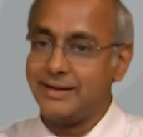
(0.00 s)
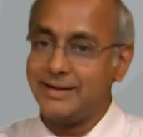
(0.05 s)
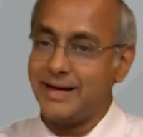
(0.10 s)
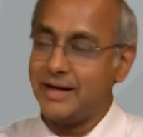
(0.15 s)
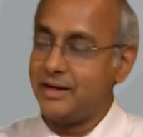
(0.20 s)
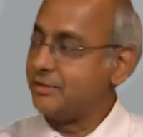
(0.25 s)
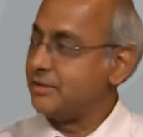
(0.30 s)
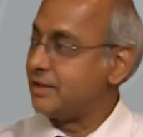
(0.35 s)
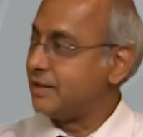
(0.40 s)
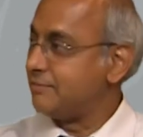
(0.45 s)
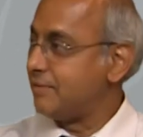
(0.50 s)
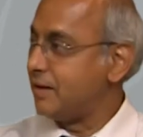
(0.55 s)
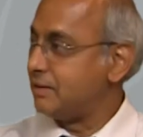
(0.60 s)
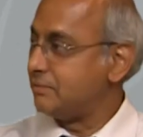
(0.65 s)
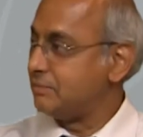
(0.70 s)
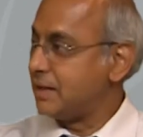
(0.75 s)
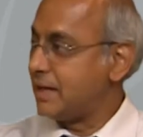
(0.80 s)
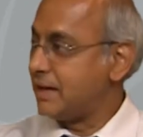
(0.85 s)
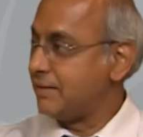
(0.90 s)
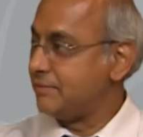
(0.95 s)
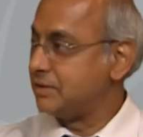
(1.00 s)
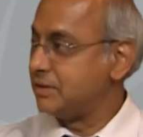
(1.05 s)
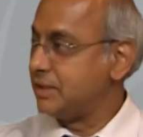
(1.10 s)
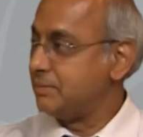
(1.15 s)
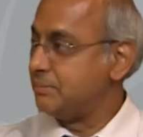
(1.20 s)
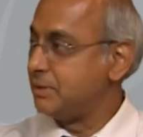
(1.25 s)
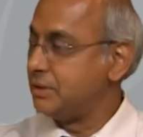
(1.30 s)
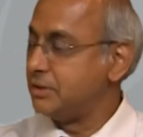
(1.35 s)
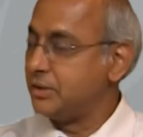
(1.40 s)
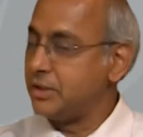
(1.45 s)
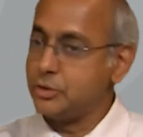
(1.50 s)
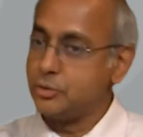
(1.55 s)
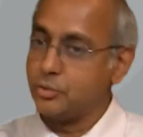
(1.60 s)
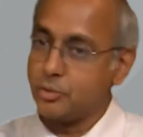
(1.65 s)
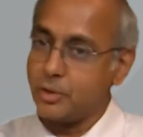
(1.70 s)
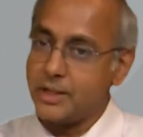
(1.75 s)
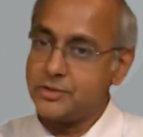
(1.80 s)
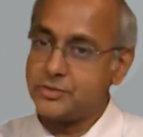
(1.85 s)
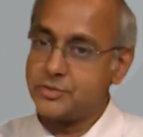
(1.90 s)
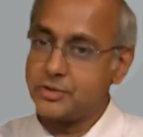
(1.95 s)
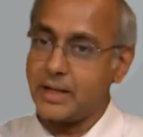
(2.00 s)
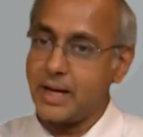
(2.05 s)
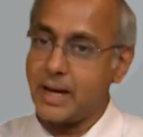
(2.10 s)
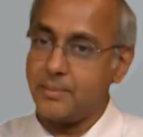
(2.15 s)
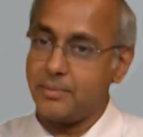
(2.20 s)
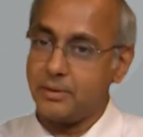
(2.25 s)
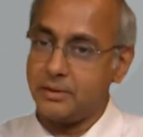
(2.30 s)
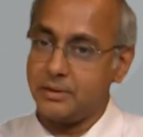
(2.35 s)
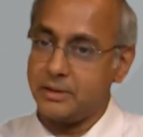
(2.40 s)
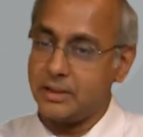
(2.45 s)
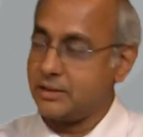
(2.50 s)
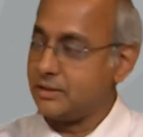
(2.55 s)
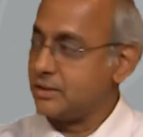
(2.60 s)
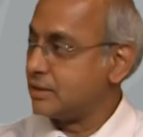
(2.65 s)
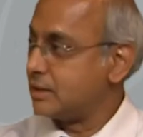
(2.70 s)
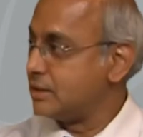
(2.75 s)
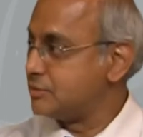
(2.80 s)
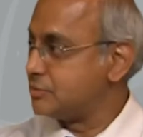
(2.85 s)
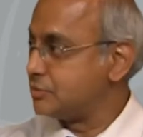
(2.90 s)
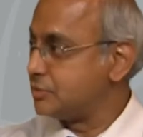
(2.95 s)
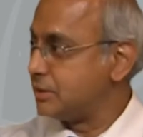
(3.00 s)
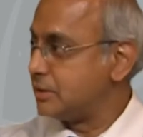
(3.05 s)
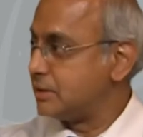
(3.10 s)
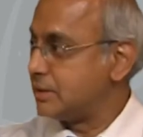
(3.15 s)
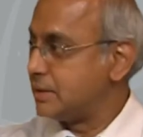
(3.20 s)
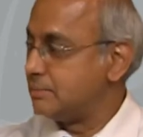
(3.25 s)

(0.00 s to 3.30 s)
getting that bank, having the ability to raise the capital in another country